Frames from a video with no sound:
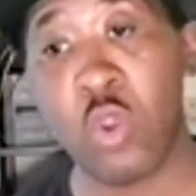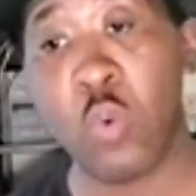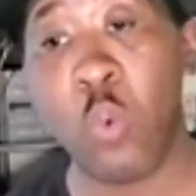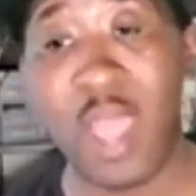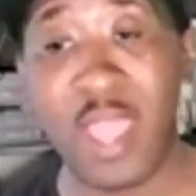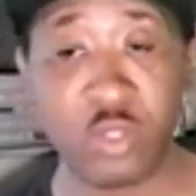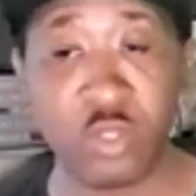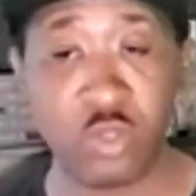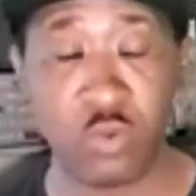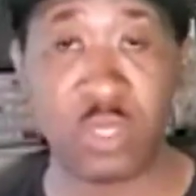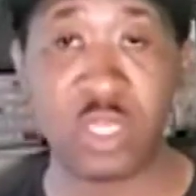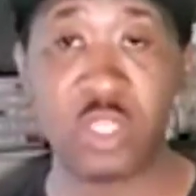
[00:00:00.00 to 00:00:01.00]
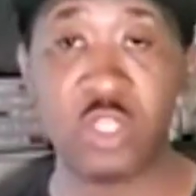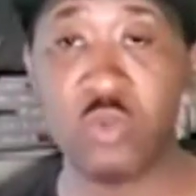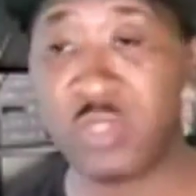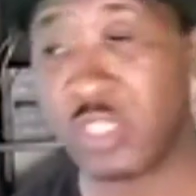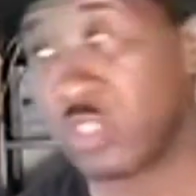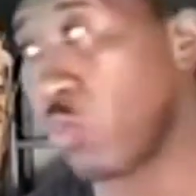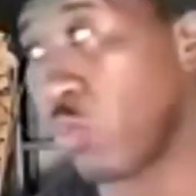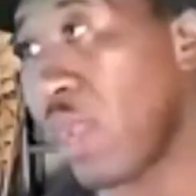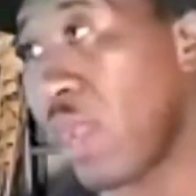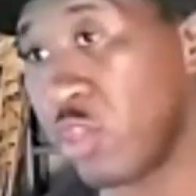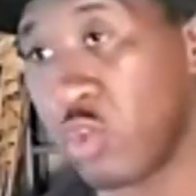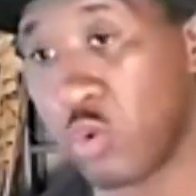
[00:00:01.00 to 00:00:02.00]
why you don't want to do this or
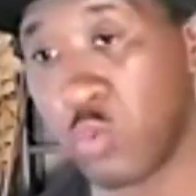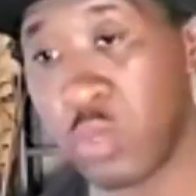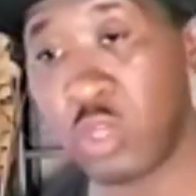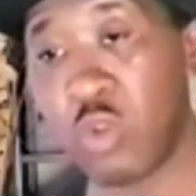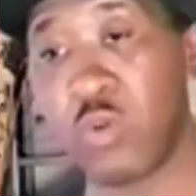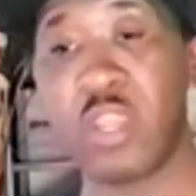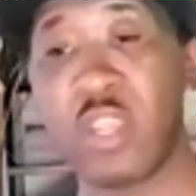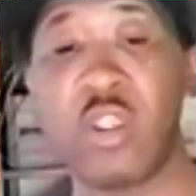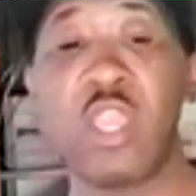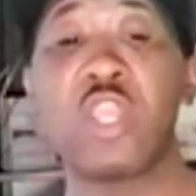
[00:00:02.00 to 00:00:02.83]
why you don't want to go here.